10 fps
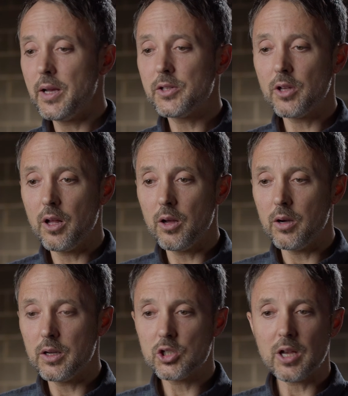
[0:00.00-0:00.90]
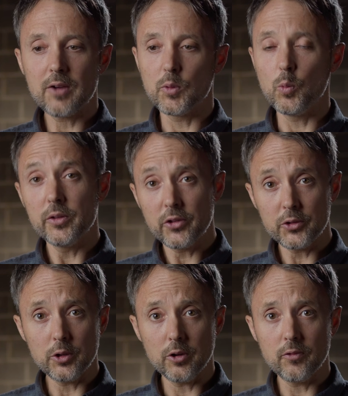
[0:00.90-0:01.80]
I saw a shot from one
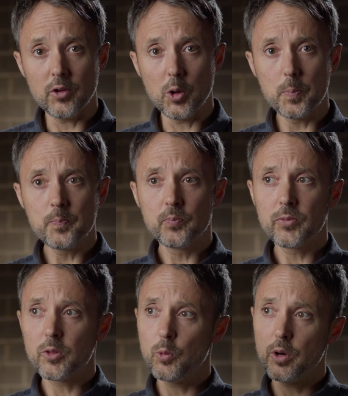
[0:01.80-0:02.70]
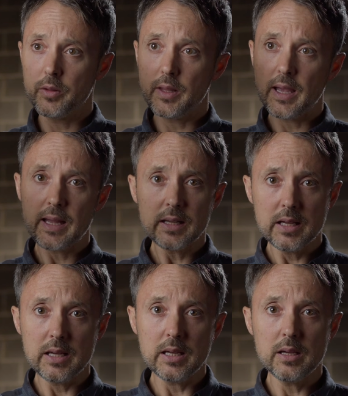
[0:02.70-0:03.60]
studio film where they had a
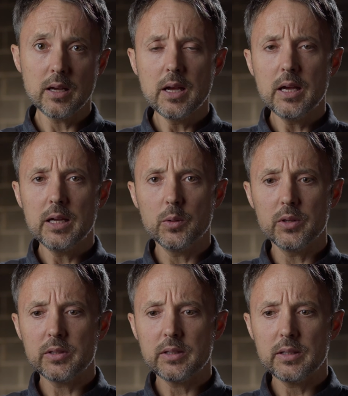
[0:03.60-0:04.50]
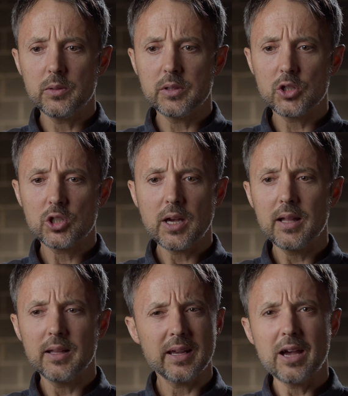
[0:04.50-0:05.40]
key. It was a
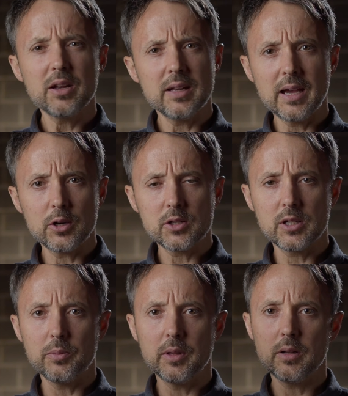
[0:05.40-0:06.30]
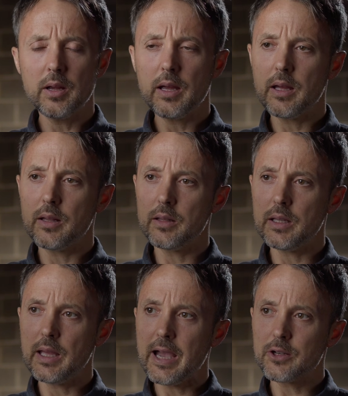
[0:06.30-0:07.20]
shot like out at night or something, and
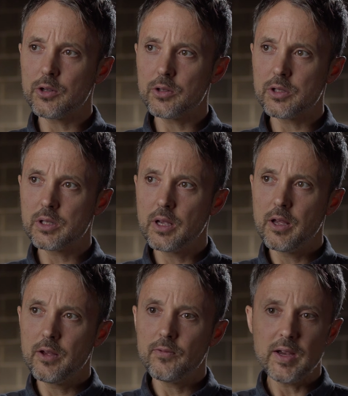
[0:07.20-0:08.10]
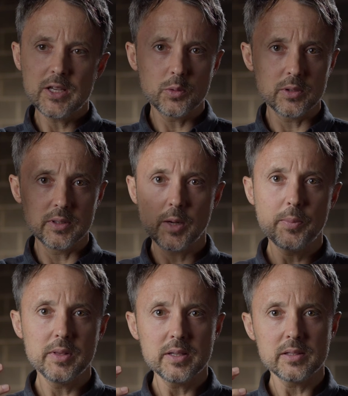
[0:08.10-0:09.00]
the actor's face was lit up
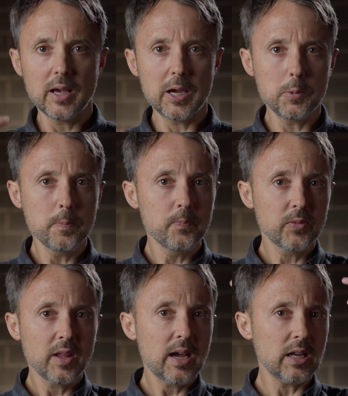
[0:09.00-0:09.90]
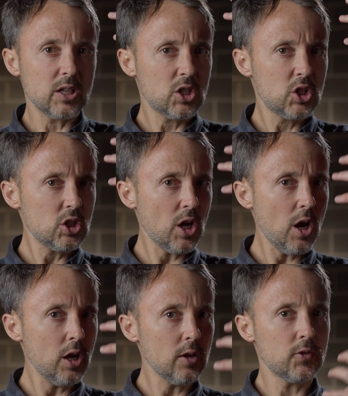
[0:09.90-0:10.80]
on this side, had a
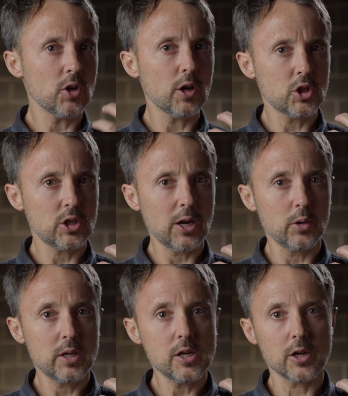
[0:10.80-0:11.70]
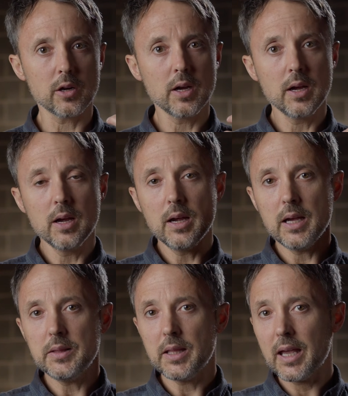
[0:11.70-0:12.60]
ton of dark shadow here,
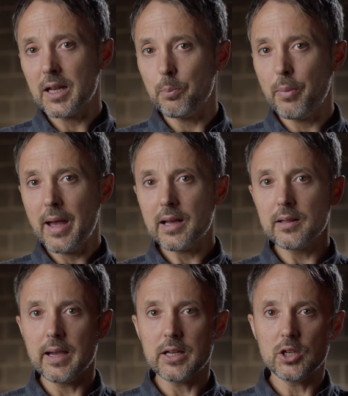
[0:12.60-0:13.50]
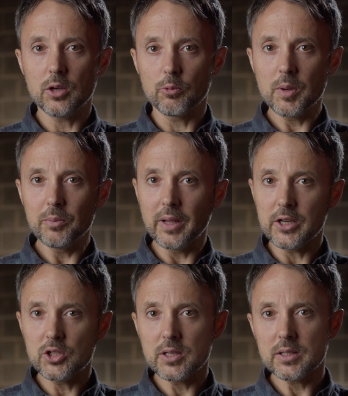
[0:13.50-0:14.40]
and then they had a backlight, a rim
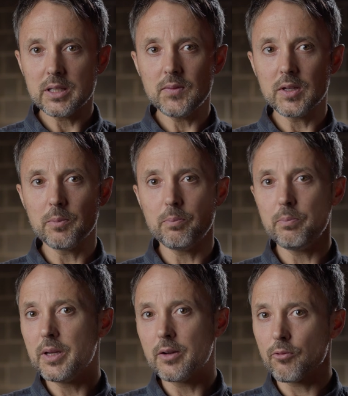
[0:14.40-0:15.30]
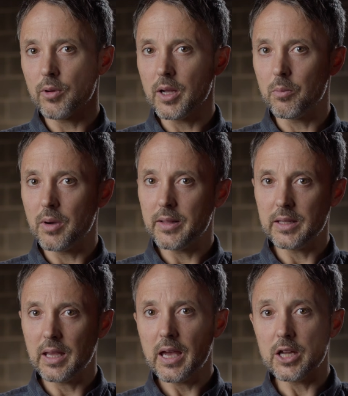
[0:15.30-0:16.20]
light, just giving a bit of rim on
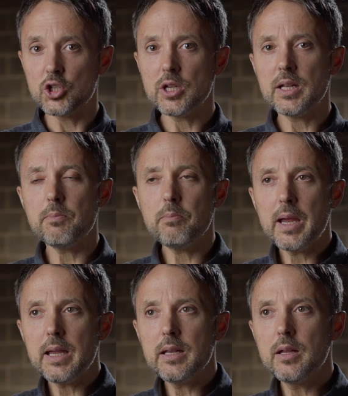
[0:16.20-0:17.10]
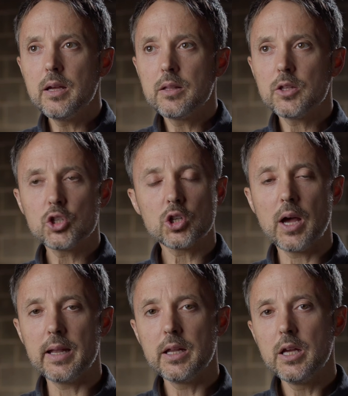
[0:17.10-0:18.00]
the edge, and it made the
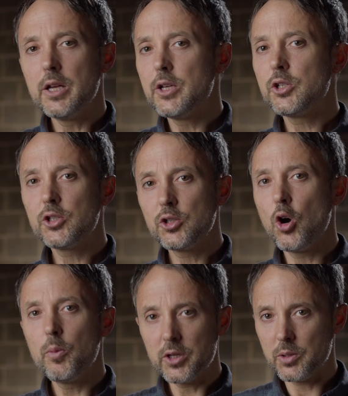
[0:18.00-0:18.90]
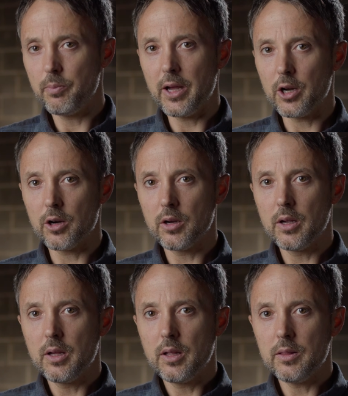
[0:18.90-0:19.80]
shot so much better
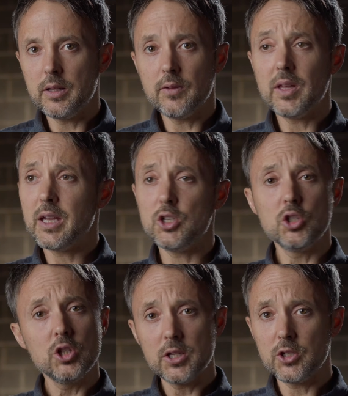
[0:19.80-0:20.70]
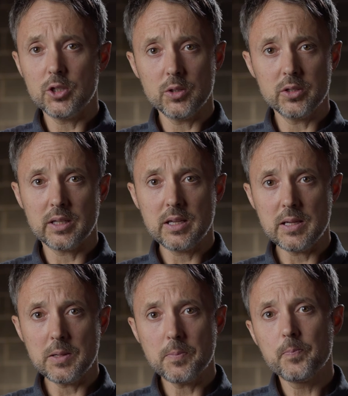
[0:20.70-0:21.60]
than if they had just used a key.